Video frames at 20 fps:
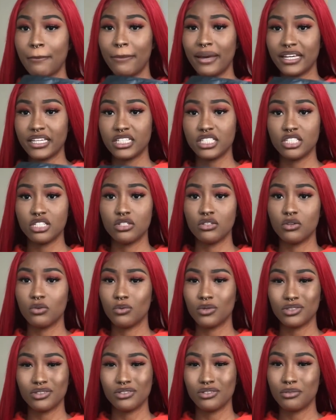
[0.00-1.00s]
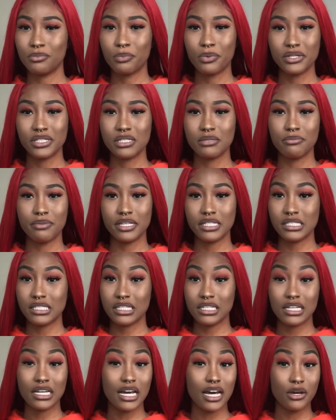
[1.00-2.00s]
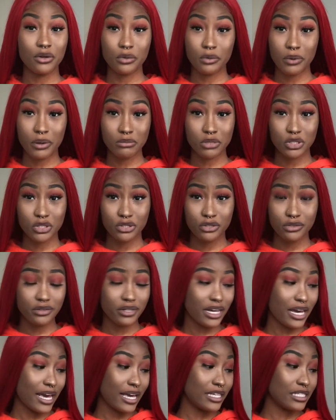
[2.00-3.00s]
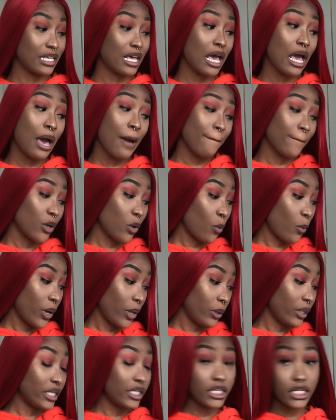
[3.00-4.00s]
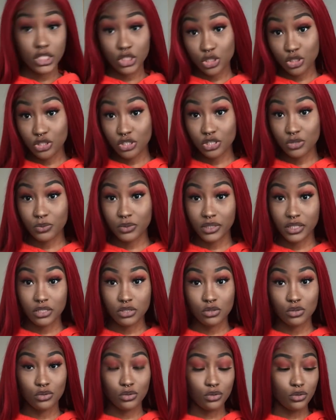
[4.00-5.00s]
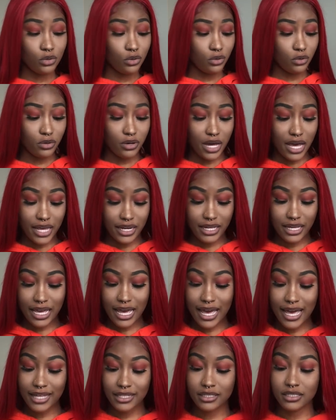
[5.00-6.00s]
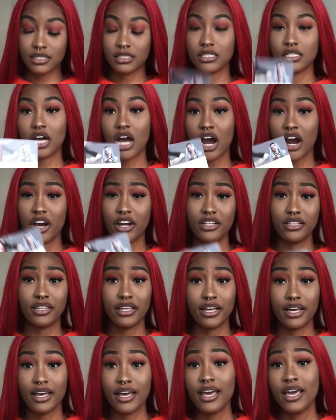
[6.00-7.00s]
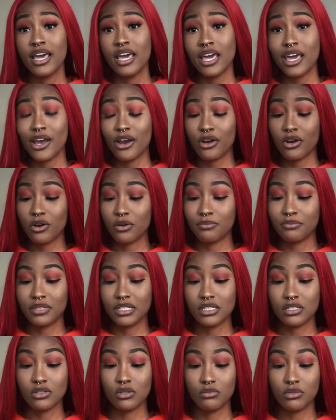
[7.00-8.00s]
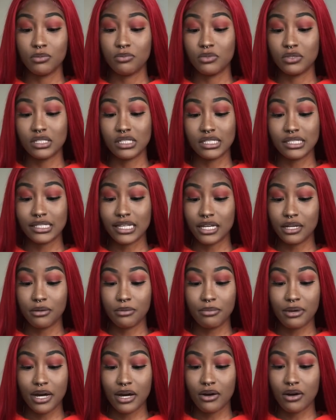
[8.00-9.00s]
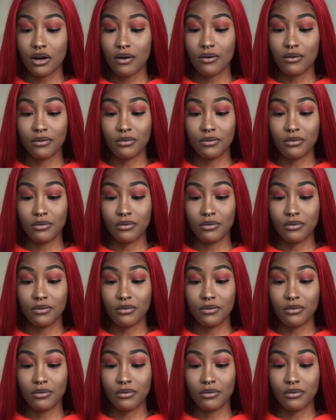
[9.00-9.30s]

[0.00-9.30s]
packaging or whatnot, pretty basic. I don't know, I'm showing you guys, but well, in case you just wanted to know. And it had this card that hair companies normally put inside about